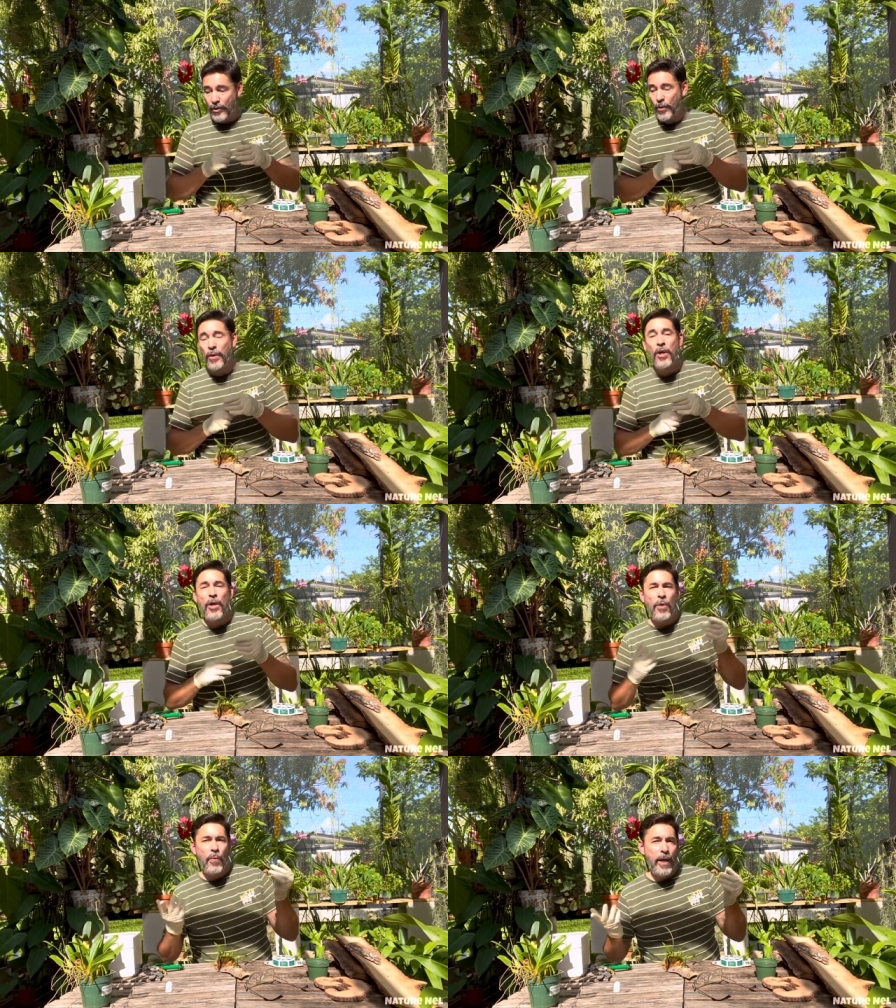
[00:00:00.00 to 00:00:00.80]
So
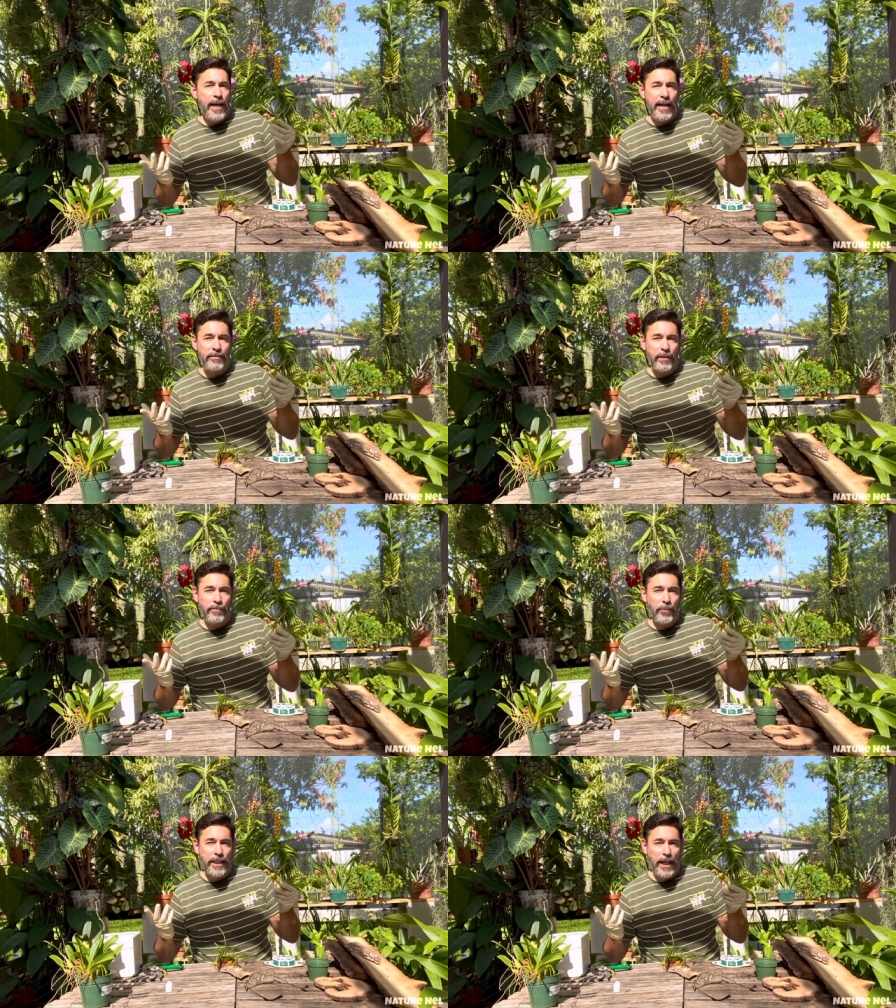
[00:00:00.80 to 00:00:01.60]
when I have
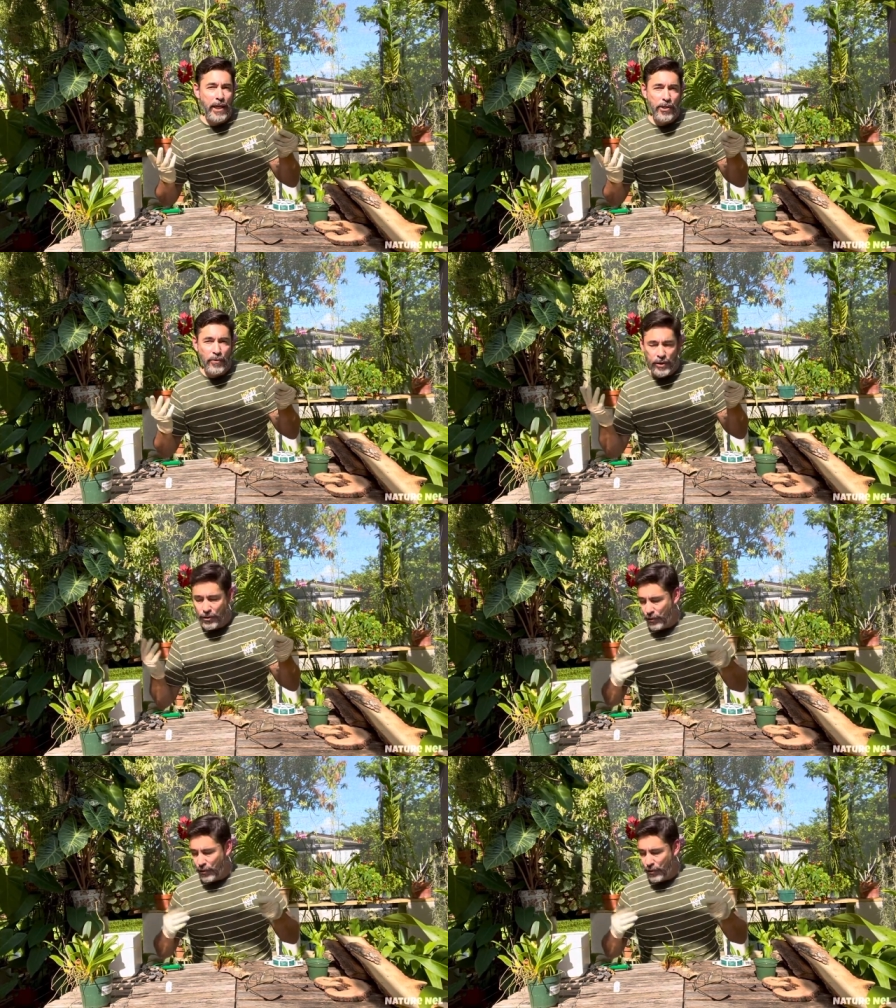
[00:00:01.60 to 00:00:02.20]
some retired ones